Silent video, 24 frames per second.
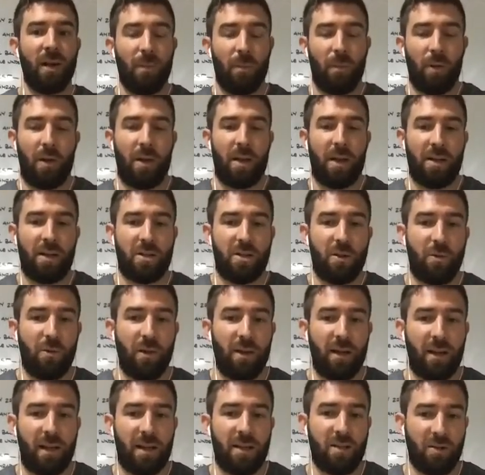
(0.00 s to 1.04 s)
put the extra
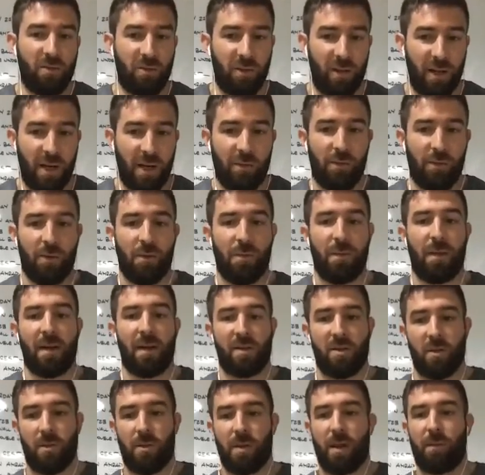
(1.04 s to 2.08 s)
work in to recover from that
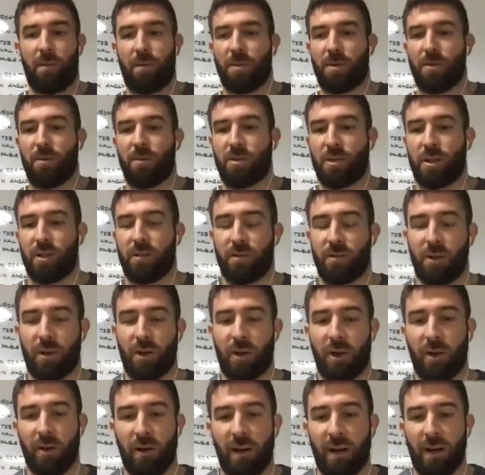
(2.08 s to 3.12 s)
to be able to achieve your goal.